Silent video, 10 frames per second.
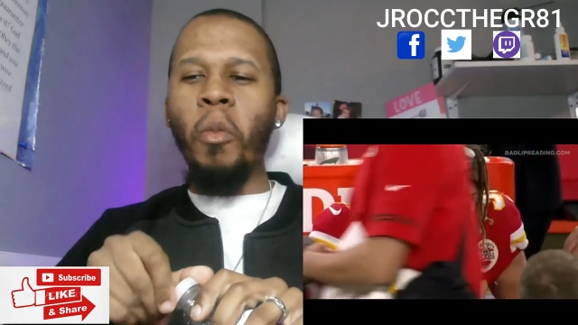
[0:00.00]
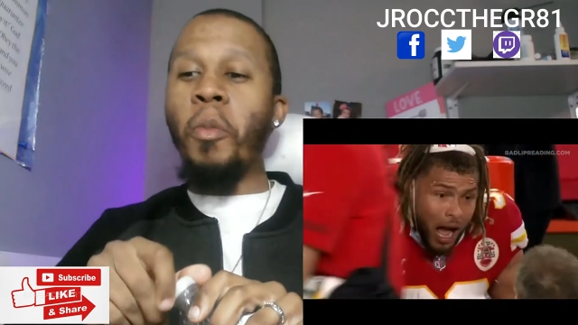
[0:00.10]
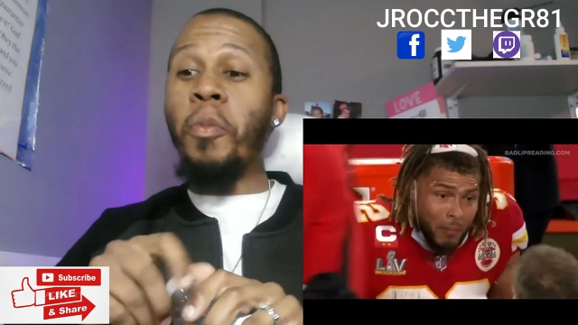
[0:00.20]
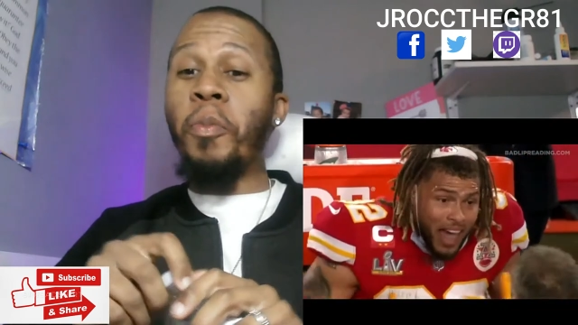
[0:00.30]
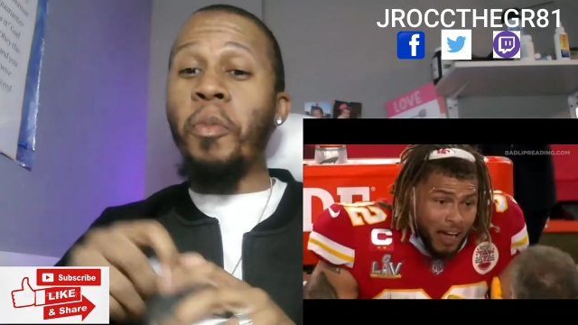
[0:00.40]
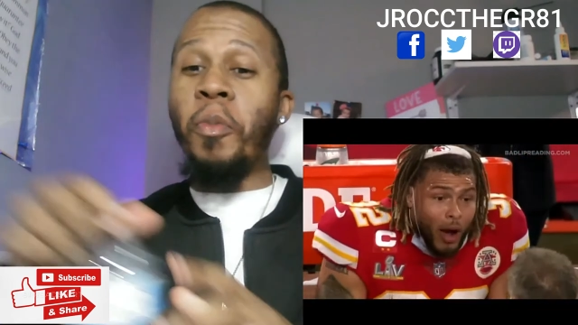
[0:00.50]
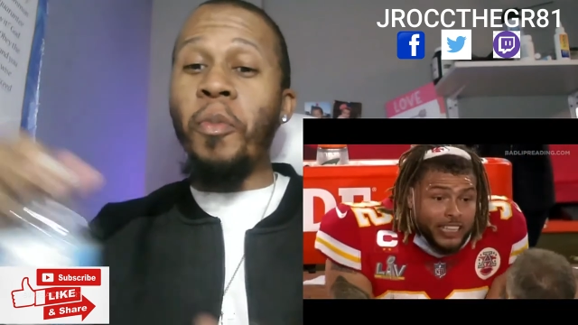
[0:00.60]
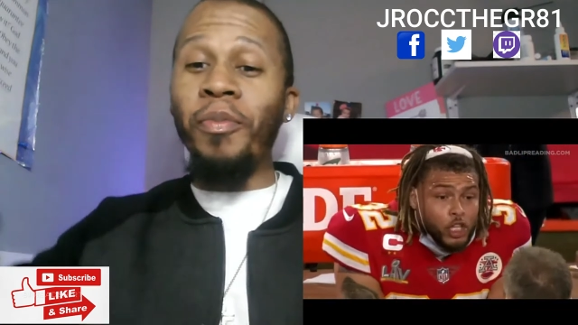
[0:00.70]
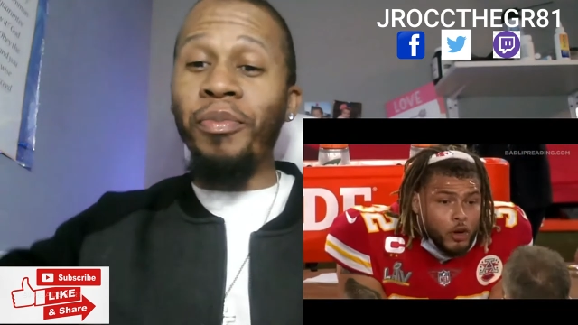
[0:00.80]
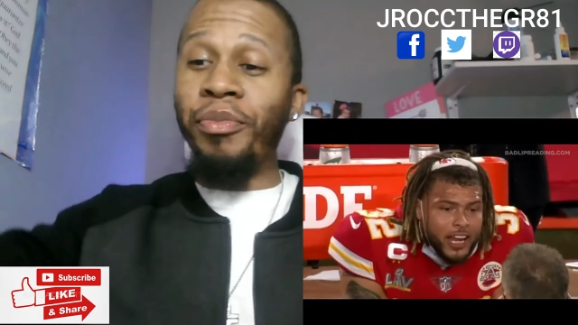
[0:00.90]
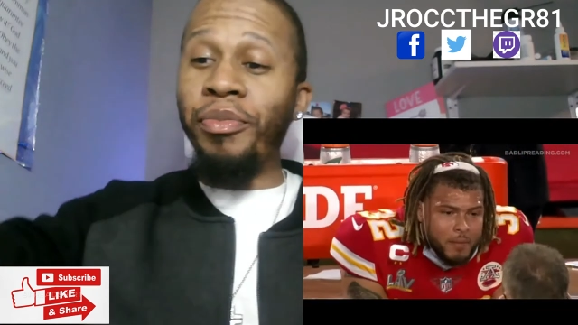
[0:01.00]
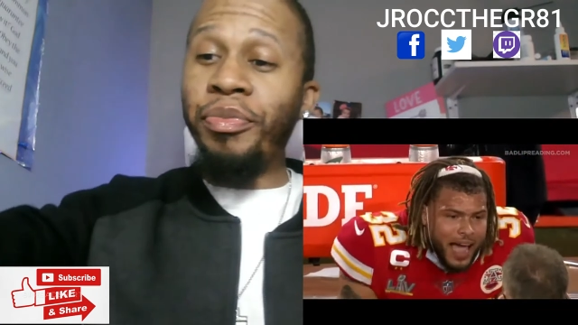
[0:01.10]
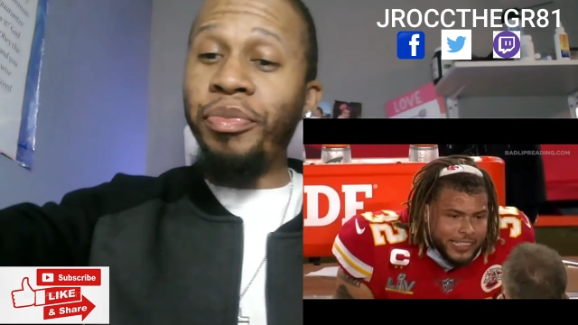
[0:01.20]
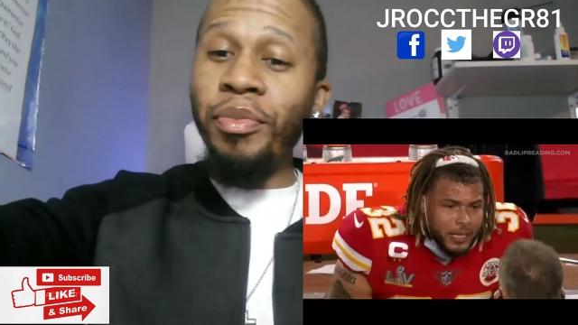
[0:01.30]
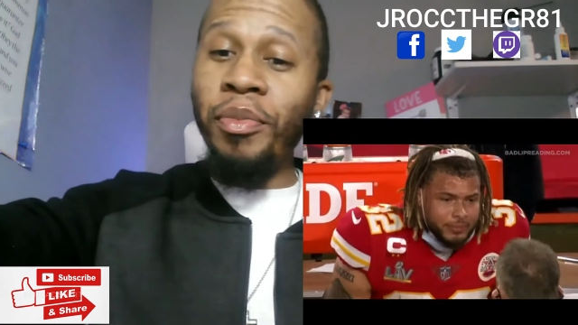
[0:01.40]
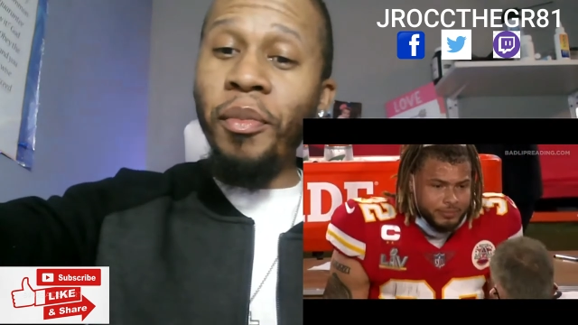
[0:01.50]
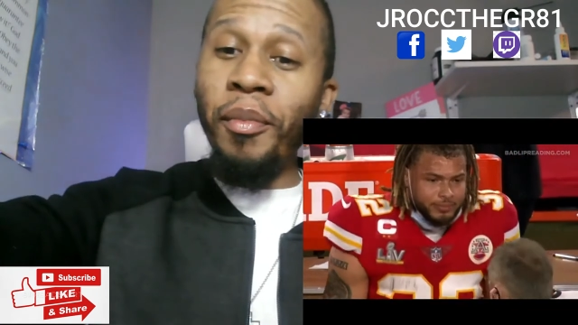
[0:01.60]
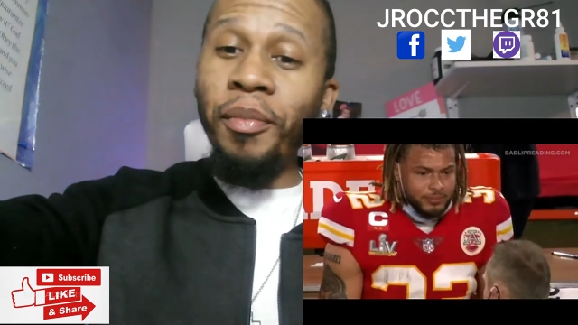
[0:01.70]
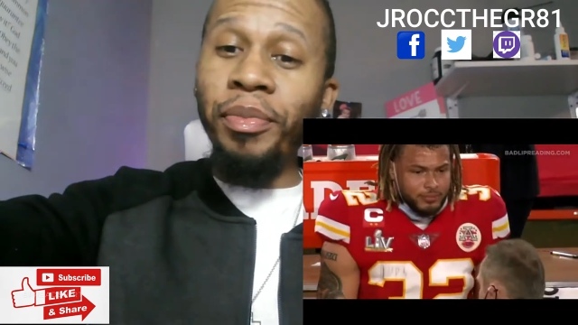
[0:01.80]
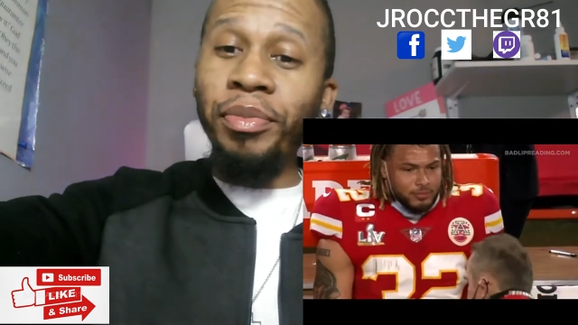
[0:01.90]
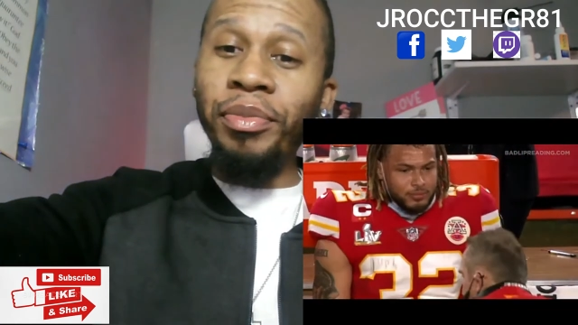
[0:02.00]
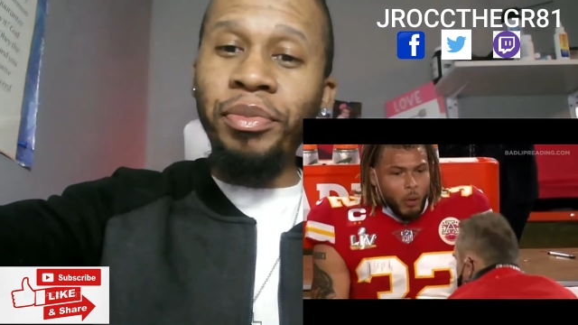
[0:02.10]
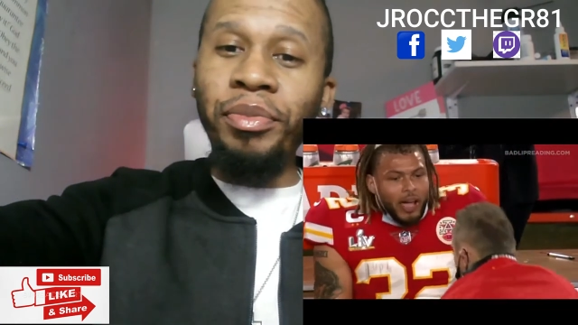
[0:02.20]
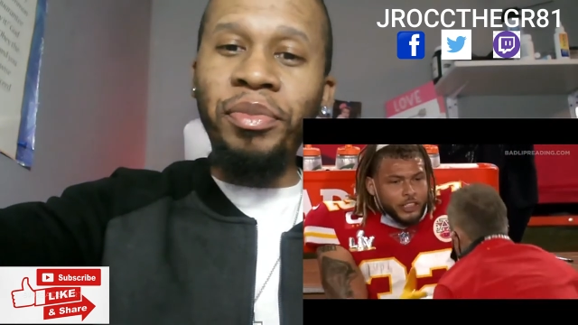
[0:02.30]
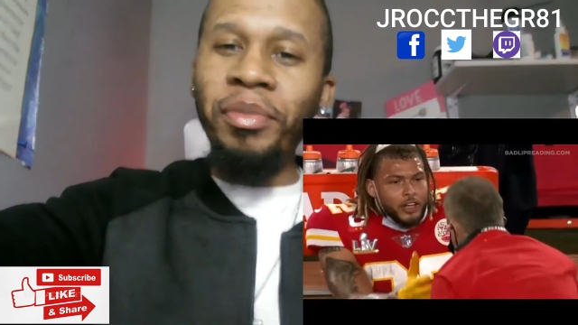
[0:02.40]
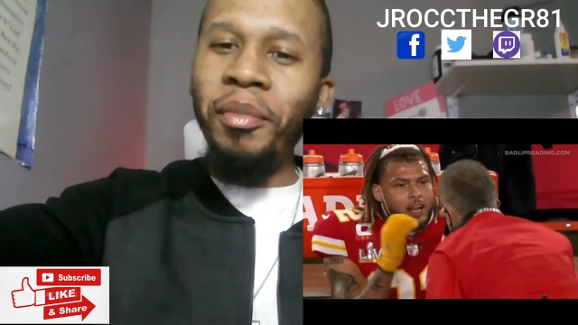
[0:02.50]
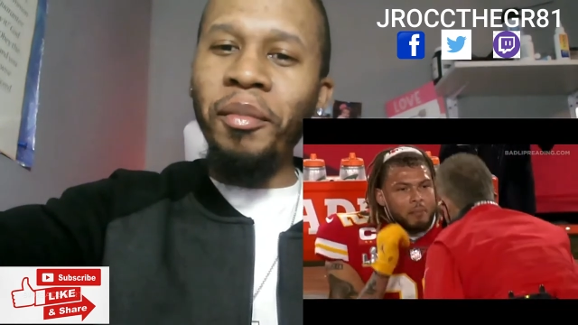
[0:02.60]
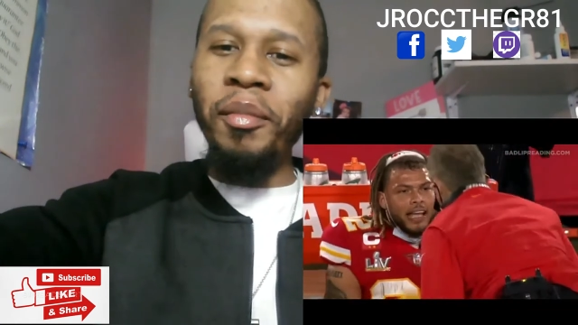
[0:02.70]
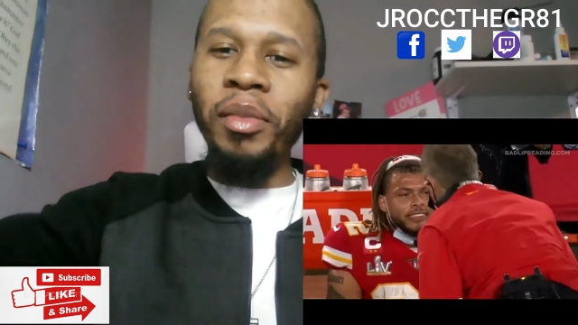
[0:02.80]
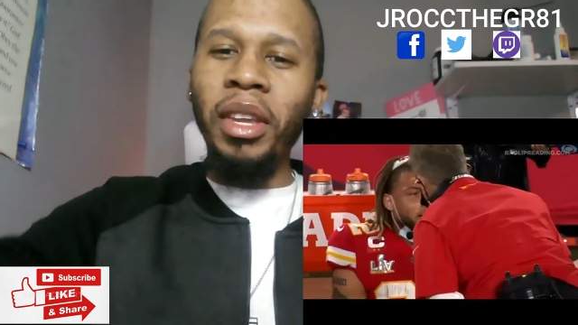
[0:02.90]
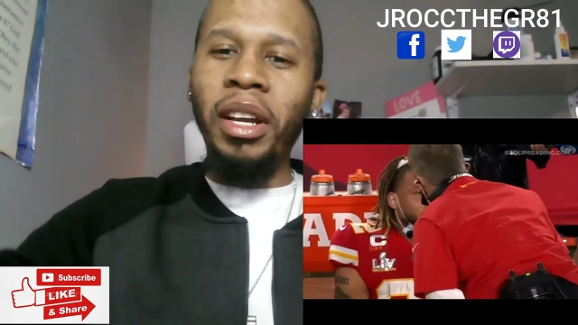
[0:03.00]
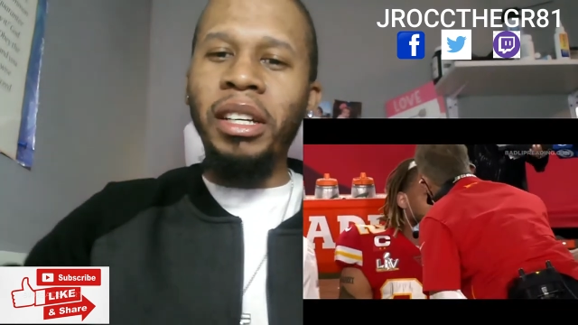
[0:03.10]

Speaker 1: I'm like, what does he do in the bathtub? What does he do in the bathtub?